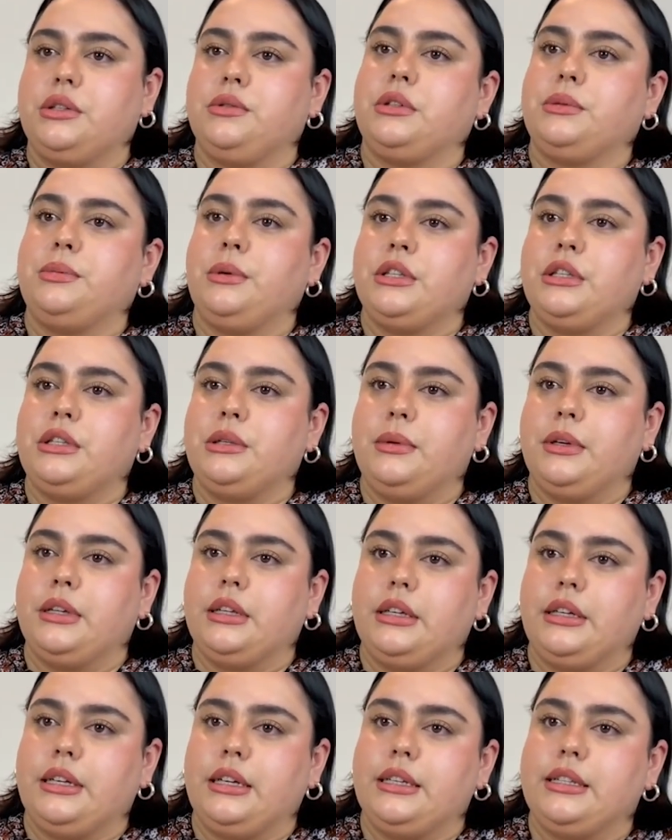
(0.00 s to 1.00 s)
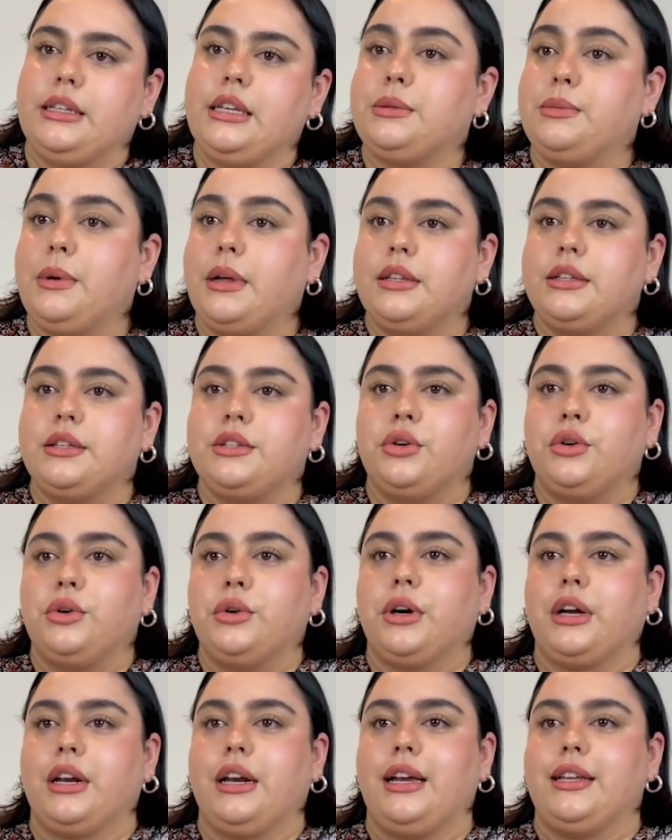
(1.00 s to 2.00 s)
responsibilities, as well as the
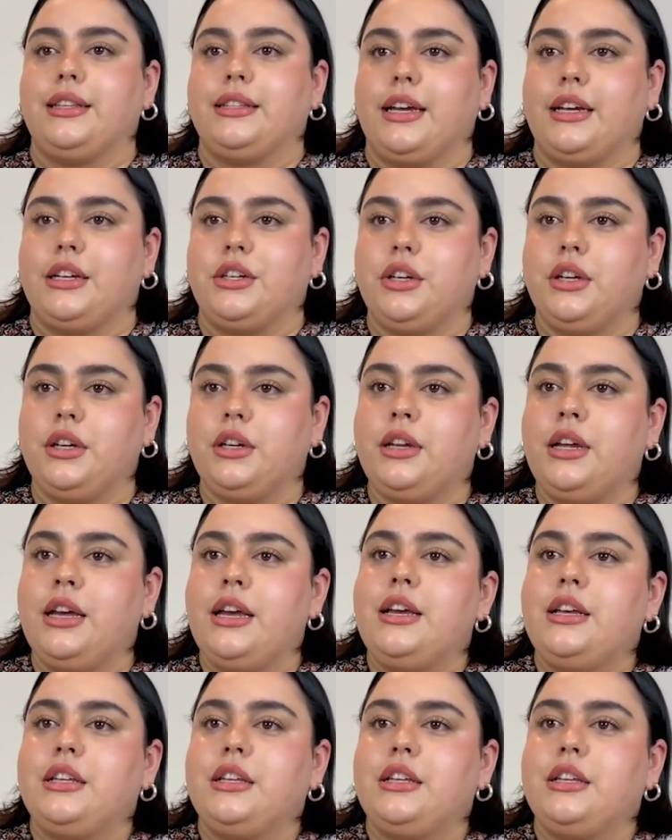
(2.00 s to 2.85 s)
organization.